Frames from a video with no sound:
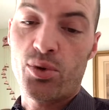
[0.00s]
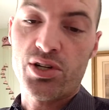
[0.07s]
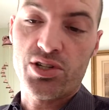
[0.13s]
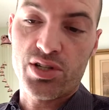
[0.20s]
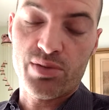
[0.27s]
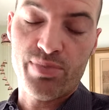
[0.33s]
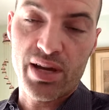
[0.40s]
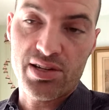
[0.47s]
which
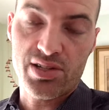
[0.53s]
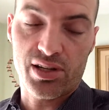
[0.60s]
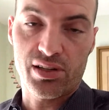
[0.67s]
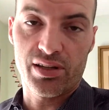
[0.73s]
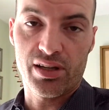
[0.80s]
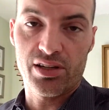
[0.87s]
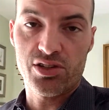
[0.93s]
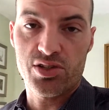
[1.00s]
is
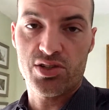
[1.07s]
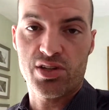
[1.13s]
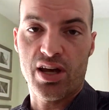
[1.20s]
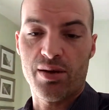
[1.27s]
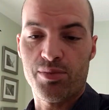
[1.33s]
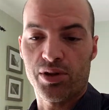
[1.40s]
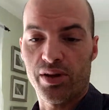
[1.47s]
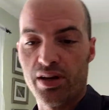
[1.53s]
basically just the
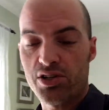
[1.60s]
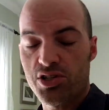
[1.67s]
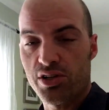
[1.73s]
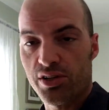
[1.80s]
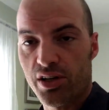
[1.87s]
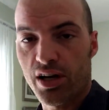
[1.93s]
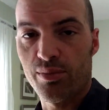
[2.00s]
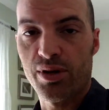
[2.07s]

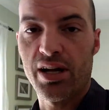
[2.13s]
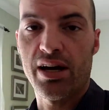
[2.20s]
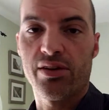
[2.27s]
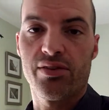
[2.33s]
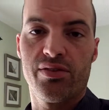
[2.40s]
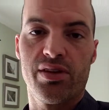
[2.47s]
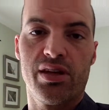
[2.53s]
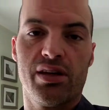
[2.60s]
emulation coming out
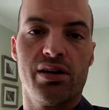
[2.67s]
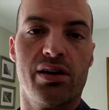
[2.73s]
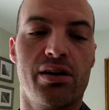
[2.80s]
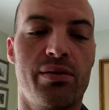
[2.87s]
of the,